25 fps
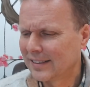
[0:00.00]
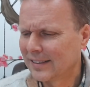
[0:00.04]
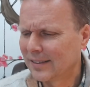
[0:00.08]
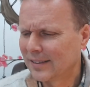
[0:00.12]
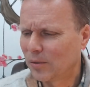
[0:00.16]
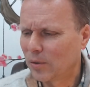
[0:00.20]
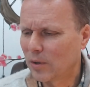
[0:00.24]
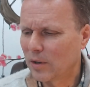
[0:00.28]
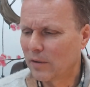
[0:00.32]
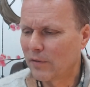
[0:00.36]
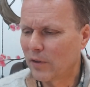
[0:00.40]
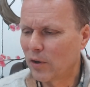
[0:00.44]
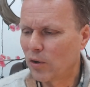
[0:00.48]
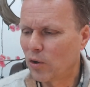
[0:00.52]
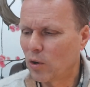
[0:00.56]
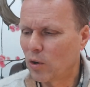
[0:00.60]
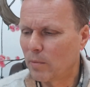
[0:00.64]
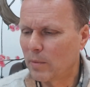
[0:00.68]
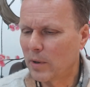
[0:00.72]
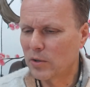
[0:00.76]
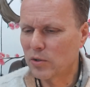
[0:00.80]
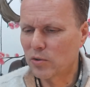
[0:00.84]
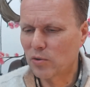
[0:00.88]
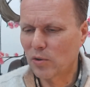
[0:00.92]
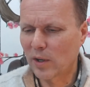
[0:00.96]
one of the
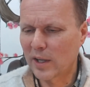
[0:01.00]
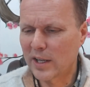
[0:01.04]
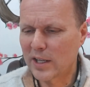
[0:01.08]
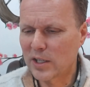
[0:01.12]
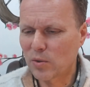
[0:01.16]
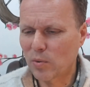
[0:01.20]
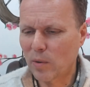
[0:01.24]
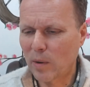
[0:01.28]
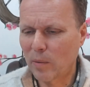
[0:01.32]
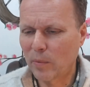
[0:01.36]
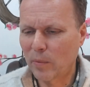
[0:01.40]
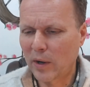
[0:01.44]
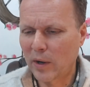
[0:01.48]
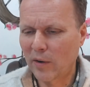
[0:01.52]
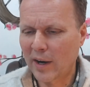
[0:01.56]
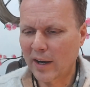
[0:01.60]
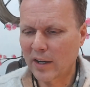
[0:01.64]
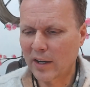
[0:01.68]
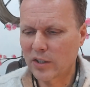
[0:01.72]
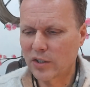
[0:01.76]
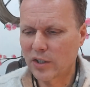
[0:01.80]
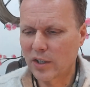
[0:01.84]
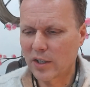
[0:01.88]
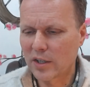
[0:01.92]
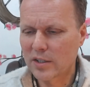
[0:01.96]
hormones released when we're
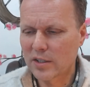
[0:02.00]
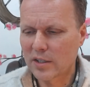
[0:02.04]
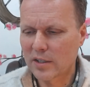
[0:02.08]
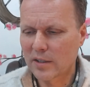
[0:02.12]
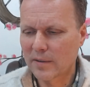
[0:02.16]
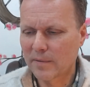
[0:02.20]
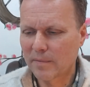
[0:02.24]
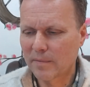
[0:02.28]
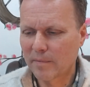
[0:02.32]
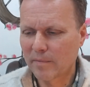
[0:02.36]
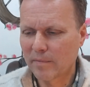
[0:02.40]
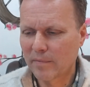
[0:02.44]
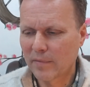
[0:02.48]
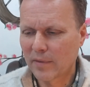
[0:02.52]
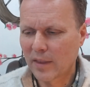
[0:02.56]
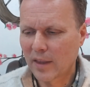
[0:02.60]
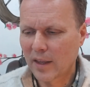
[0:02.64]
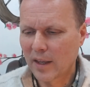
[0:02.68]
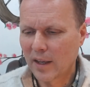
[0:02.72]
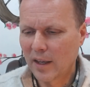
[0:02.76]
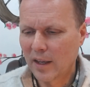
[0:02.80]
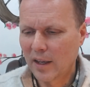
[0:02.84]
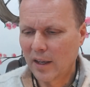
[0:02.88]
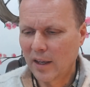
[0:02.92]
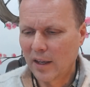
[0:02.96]
anxious.
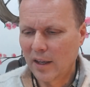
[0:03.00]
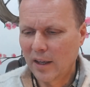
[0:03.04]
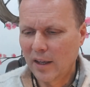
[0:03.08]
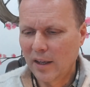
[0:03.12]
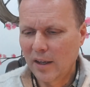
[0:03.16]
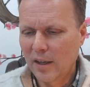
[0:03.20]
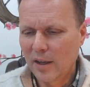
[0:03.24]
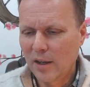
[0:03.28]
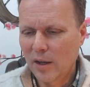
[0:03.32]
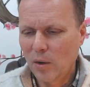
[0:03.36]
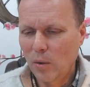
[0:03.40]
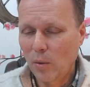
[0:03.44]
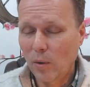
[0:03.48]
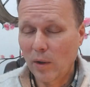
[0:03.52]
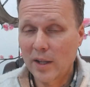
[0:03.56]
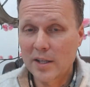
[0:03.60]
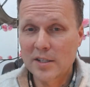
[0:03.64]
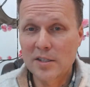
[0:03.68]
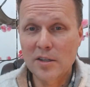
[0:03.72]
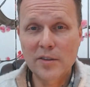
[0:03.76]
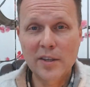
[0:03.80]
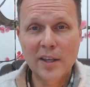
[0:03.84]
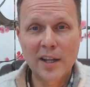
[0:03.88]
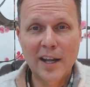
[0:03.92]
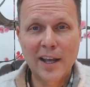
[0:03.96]
Well,
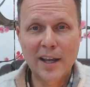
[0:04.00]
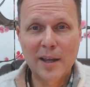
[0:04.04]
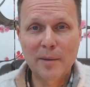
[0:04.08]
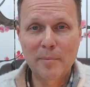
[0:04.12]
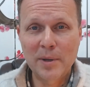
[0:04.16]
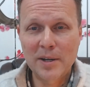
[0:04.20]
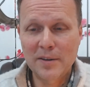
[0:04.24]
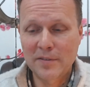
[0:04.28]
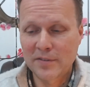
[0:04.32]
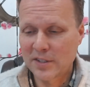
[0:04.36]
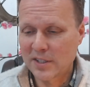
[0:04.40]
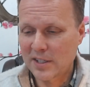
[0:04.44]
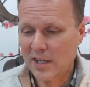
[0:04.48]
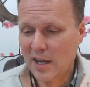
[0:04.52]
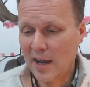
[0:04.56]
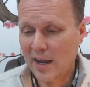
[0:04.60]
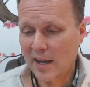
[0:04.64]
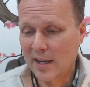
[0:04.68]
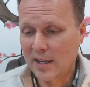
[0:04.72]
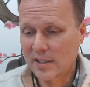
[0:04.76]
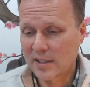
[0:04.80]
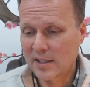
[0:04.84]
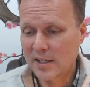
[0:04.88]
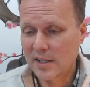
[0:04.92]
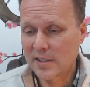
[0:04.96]
there's nothing like a bit of
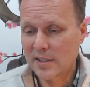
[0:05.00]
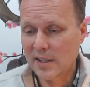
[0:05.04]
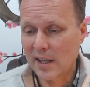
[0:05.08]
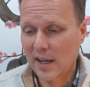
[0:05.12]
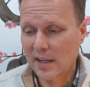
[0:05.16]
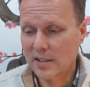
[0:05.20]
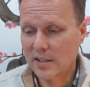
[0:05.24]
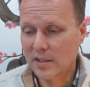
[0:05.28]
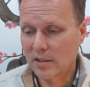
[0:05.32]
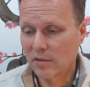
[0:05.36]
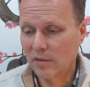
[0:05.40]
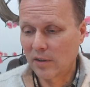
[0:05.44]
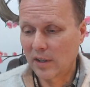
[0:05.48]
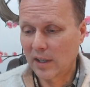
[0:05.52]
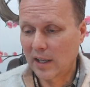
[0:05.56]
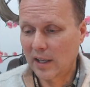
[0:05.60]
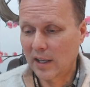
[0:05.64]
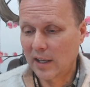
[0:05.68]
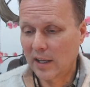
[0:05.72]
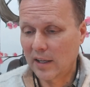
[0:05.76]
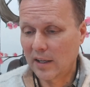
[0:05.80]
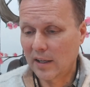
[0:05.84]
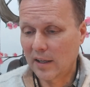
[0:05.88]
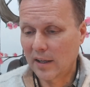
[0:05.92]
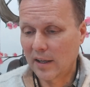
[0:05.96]
science, is there, to
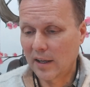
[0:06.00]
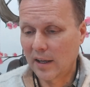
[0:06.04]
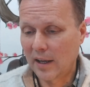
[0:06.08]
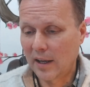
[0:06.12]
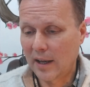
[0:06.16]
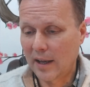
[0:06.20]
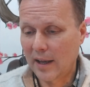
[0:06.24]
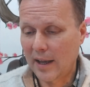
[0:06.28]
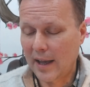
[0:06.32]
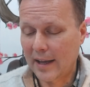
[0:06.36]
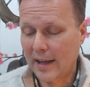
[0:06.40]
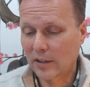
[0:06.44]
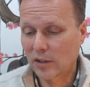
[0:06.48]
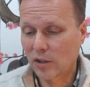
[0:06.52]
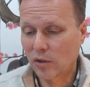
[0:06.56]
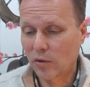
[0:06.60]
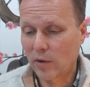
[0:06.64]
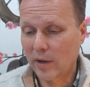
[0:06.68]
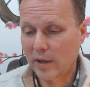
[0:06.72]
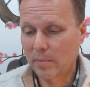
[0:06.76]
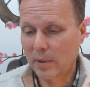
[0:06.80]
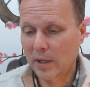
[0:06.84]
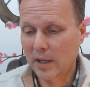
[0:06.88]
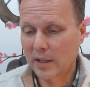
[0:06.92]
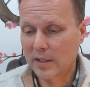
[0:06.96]
really add
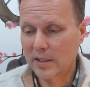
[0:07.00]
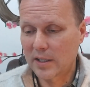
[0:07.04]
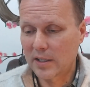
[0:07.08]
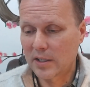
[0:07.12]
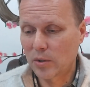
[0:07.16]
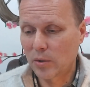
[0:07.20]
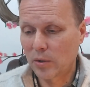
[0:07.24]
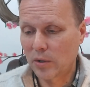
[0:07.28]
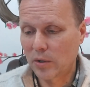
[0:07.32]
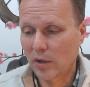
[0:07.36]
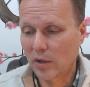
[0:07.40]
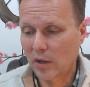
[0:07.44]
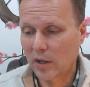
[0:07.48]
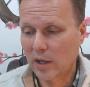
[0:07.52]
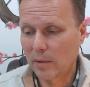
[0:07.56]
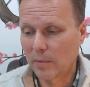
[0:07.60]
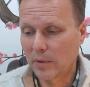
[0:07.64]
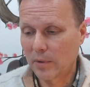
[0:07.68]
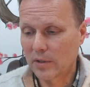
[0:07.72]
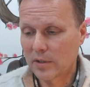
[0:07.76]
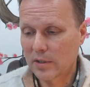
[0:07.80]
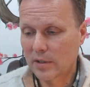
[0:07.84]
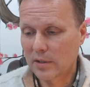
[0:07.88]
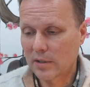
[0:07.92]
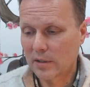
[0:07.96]
credibility to a
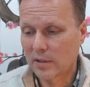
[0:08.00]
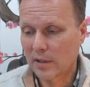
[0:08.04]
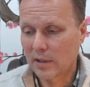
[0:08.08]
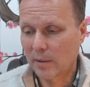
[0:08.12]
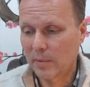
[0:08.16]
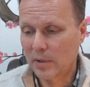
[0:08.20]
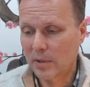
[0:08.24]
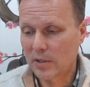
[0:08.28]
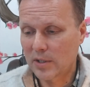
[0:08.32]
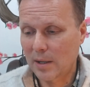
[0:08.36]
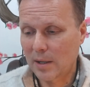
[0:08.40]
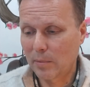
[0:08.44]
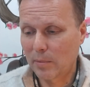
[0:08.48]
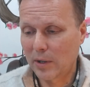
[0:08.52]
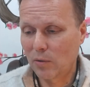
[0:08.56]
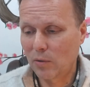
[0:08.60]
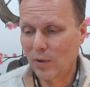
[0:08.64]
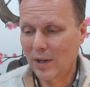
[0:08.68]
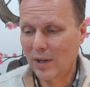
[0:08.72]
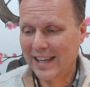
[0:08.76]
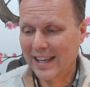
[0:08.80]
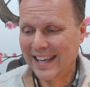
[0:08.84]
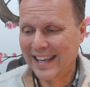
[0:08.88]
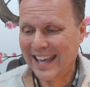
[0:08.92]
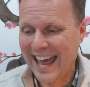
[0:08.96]
document. I mean, does anybody
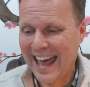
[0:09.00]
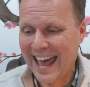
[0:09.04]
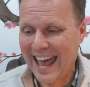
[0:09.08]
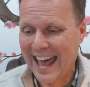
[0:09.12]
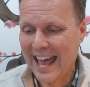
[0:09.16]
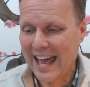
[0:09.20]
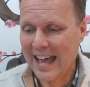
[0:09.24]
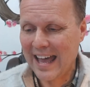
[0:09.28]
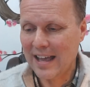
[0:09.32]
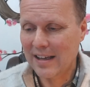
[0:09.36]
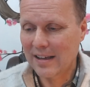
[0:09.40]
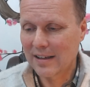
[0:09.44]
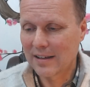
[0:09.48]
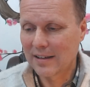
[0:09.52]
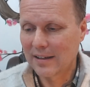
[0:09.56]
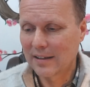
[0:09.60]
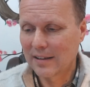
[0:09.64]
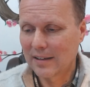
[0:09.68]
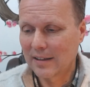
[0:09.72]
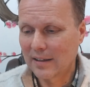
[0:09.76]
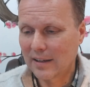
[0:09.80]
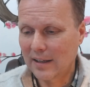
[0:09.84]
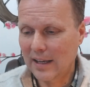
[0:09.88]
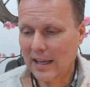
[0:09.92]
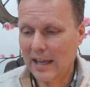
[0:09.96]
really care
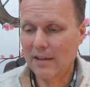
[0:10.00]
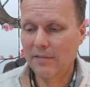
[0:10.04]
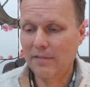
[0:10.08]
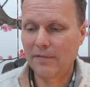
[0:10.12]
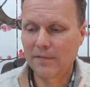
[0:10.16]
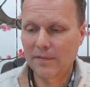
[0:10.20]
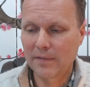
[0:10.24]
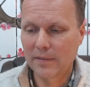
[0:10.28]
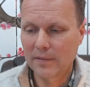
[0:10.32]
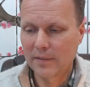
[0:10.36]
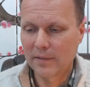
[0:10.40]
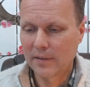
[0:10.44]
if